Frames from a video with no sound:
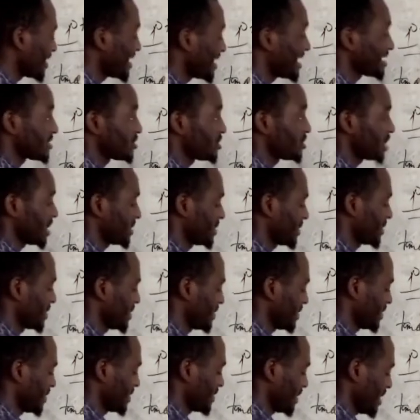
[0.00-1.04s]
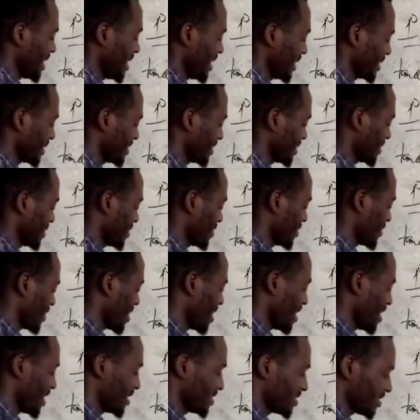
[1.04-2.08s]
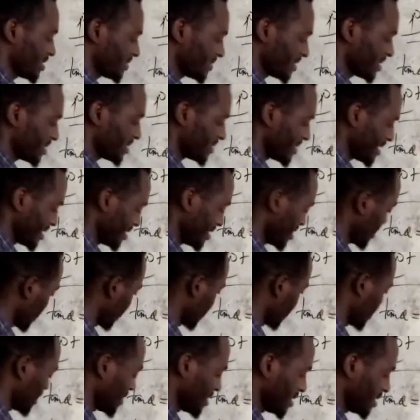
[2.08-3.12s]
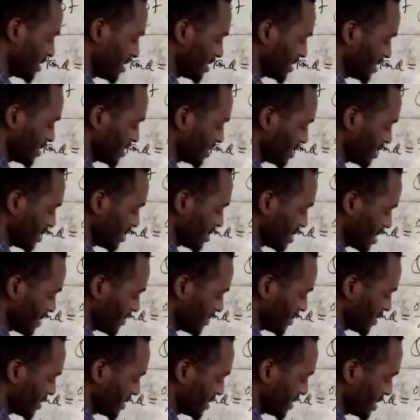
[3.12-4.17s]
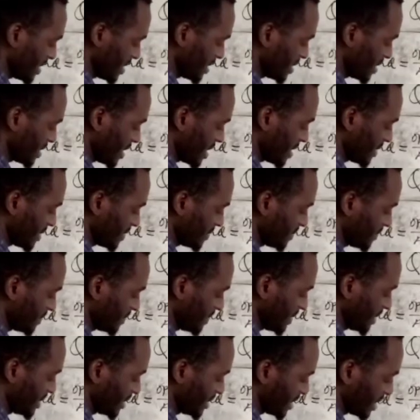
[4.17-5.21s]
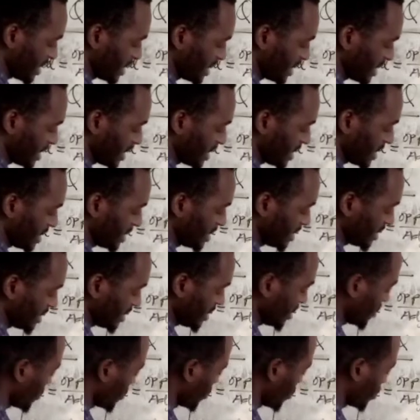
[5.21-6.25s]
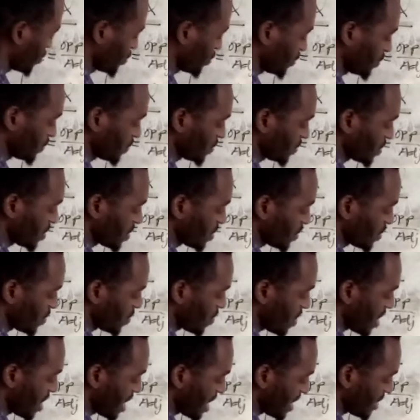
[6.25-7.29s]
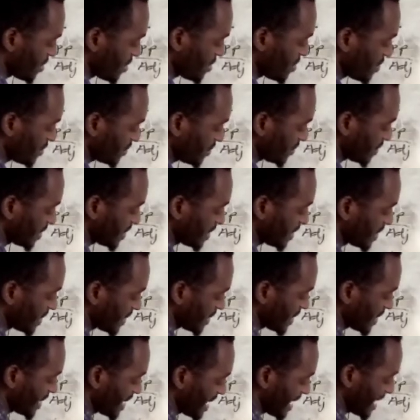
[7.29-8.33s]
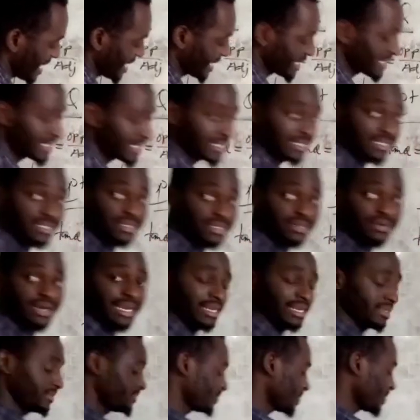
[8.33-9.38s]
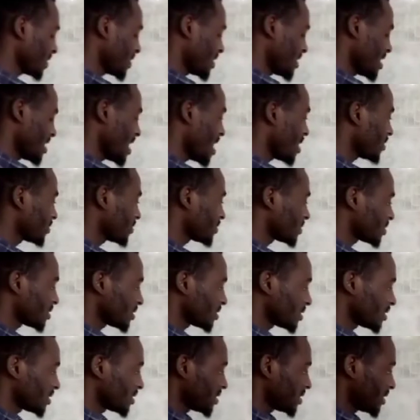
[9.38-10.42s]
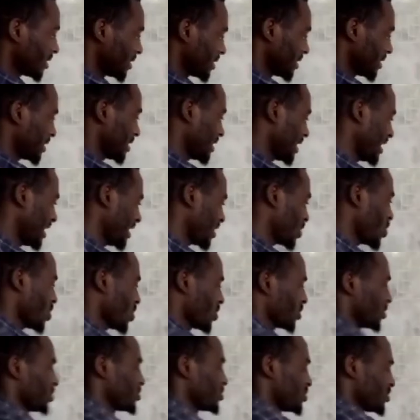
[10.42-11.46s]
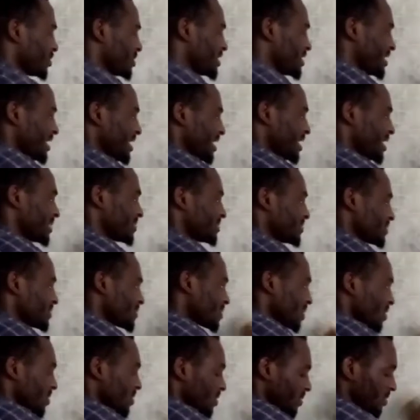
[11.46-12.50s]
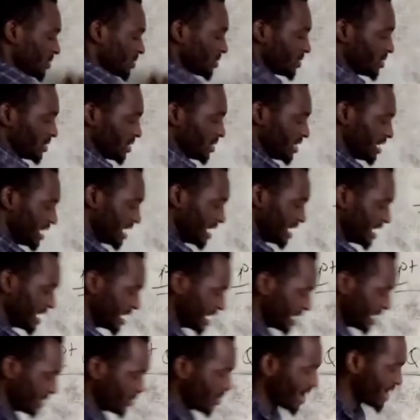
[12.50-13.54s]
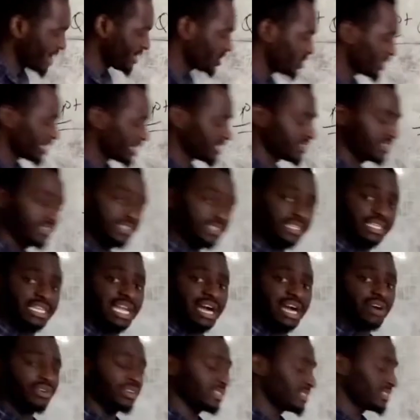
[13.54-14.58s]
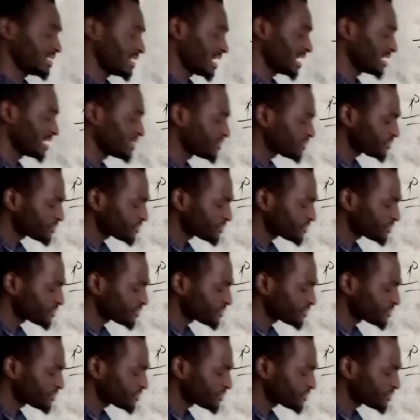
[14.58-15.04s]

adjacent is x. Okay, so I'm going to write that here. I'm going to say tan theta is equal to y over x. All right. Now, in conclusion here, what you can see now is that